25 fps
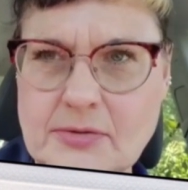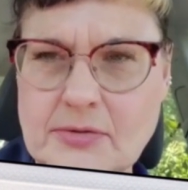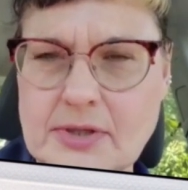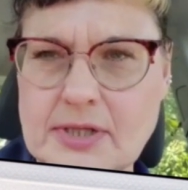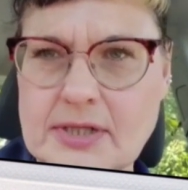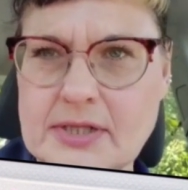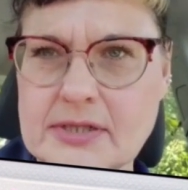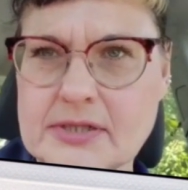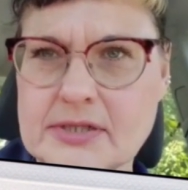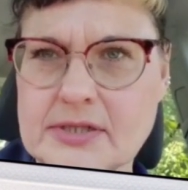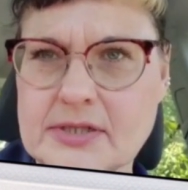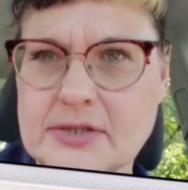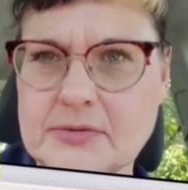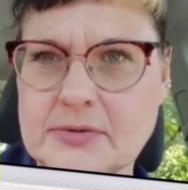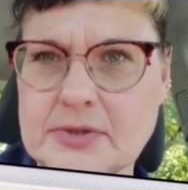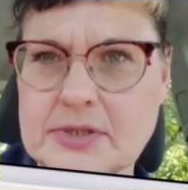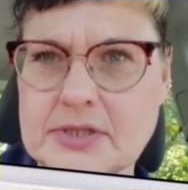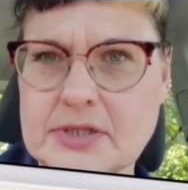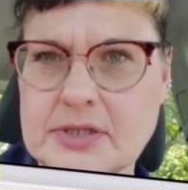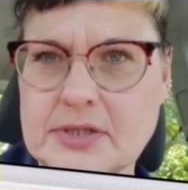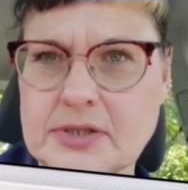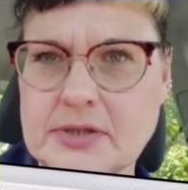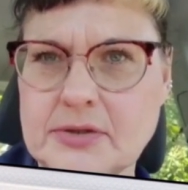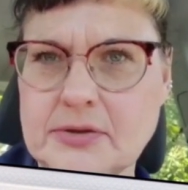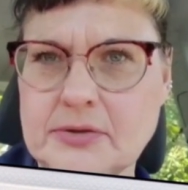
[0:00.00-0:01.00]
What else did we
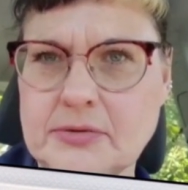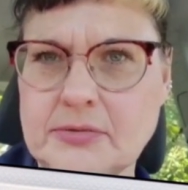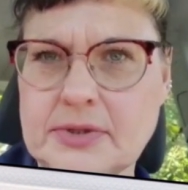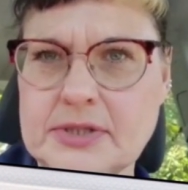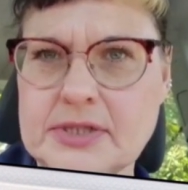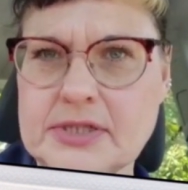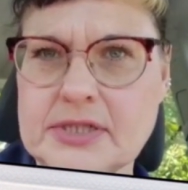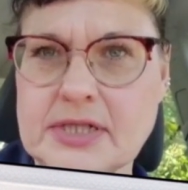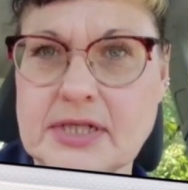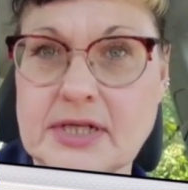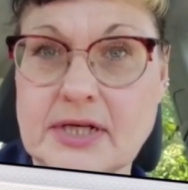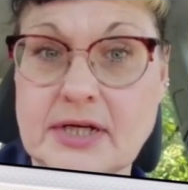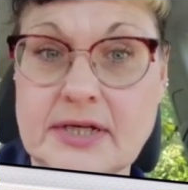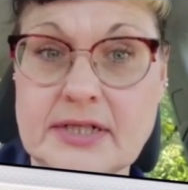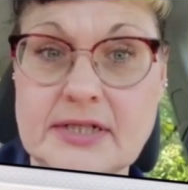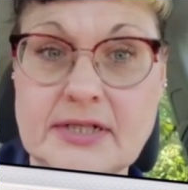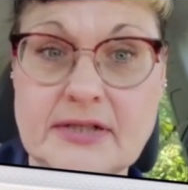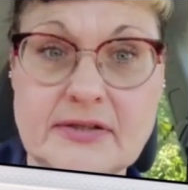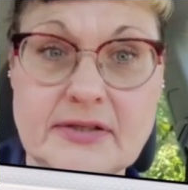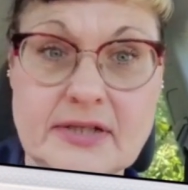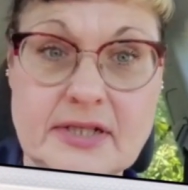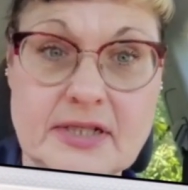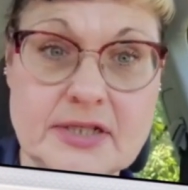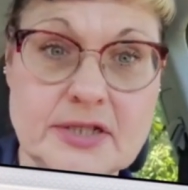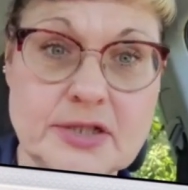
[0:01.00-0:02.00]
do? Went to
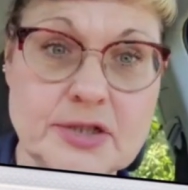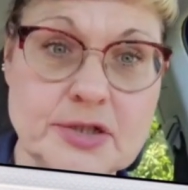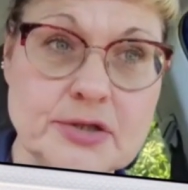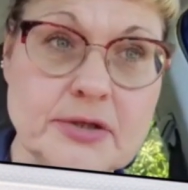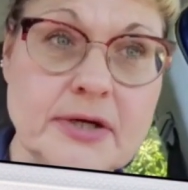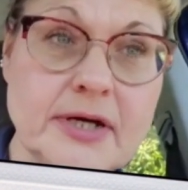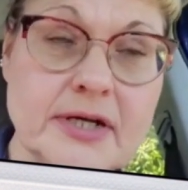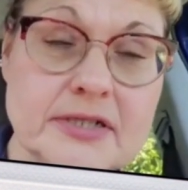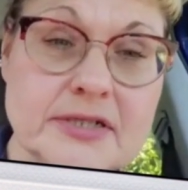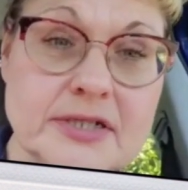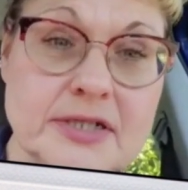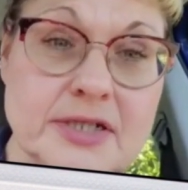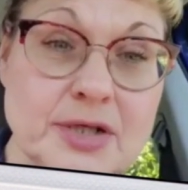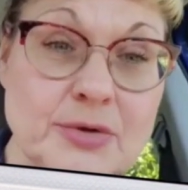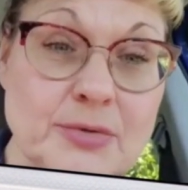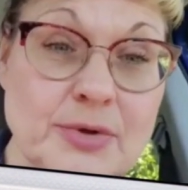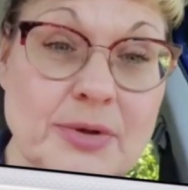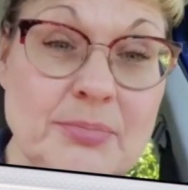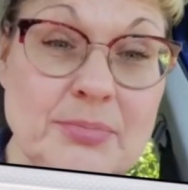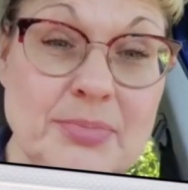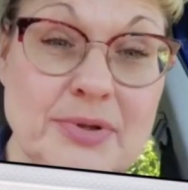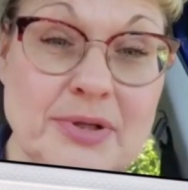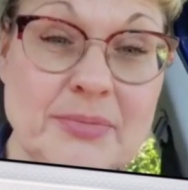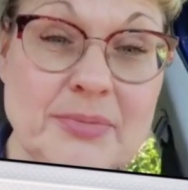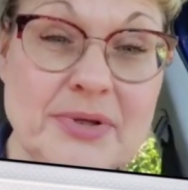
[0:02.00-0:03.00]
Gynae Theatre, trialled a new
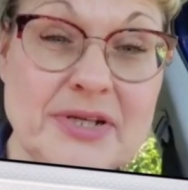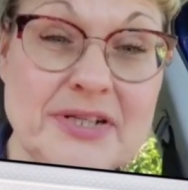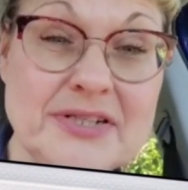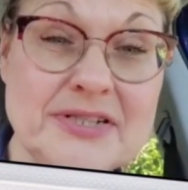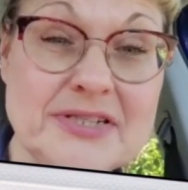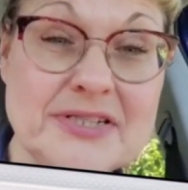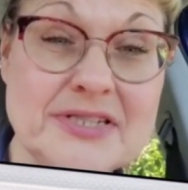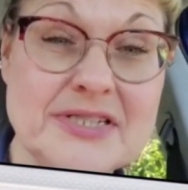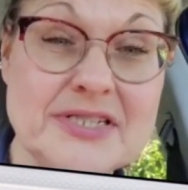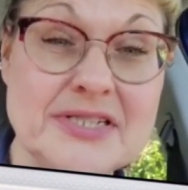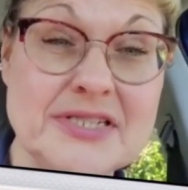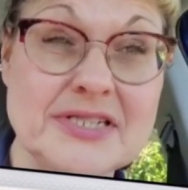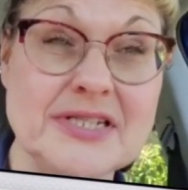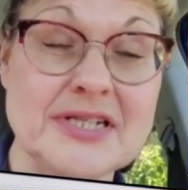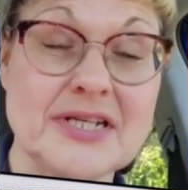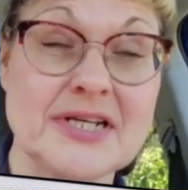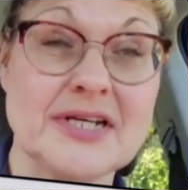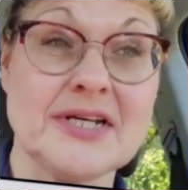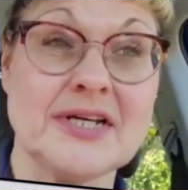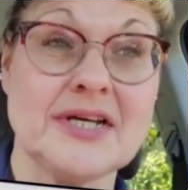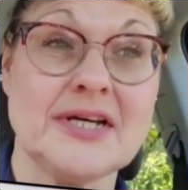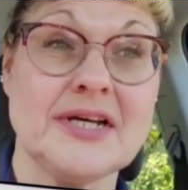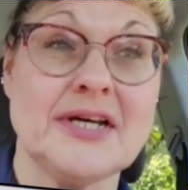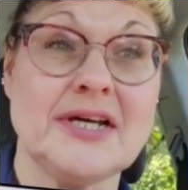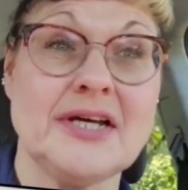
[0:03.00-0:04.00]
implement
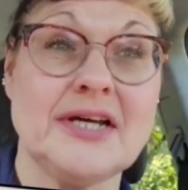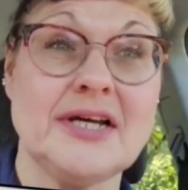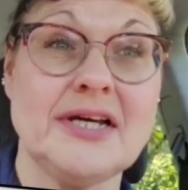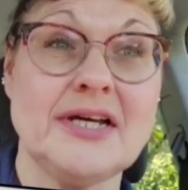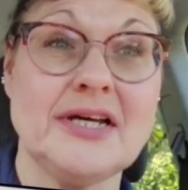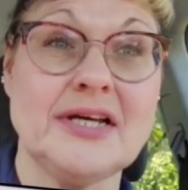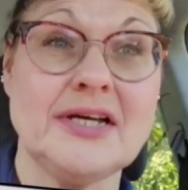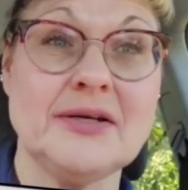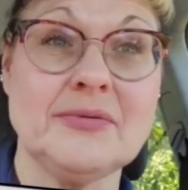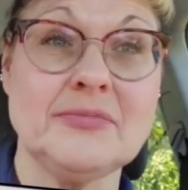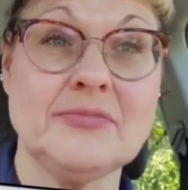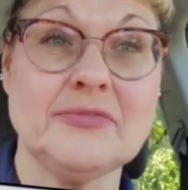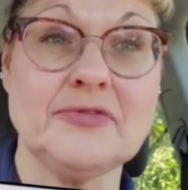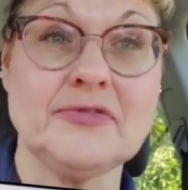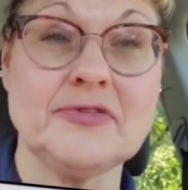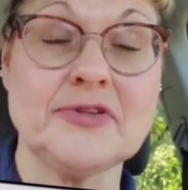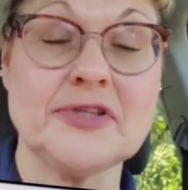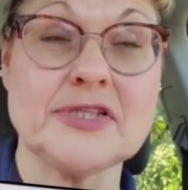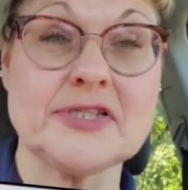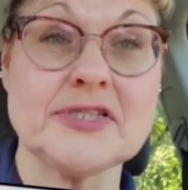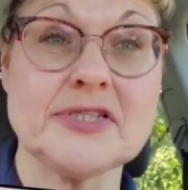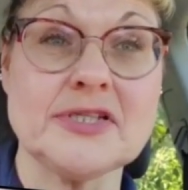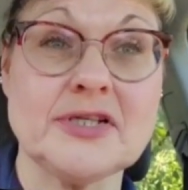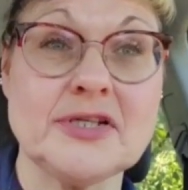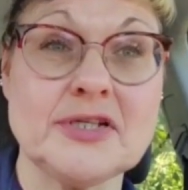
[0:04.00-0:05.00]
for
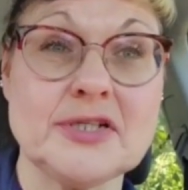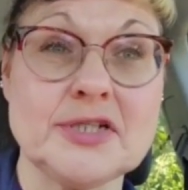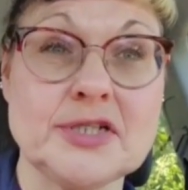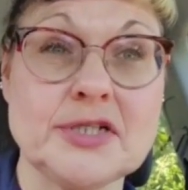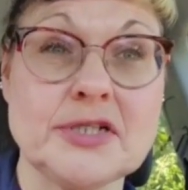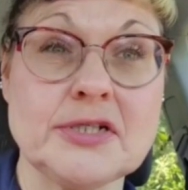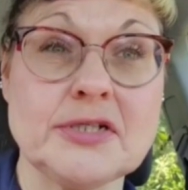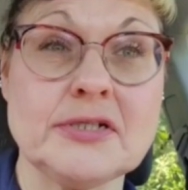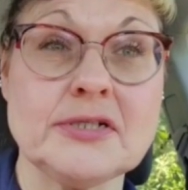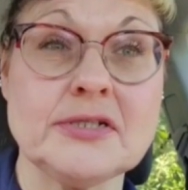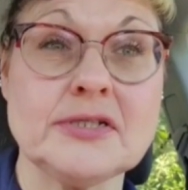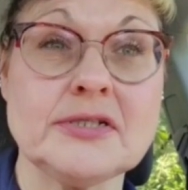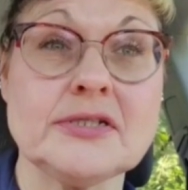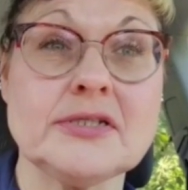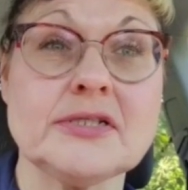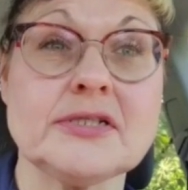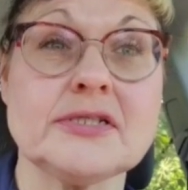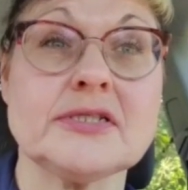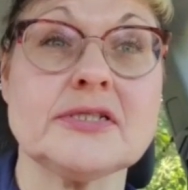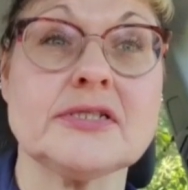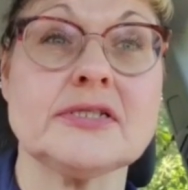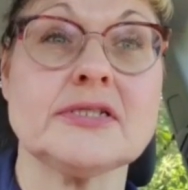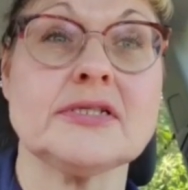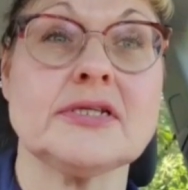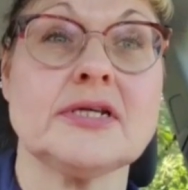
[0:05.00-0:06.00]
the
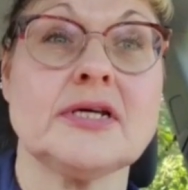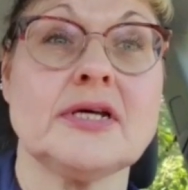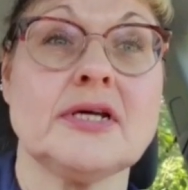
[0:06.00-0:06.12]
surgeons.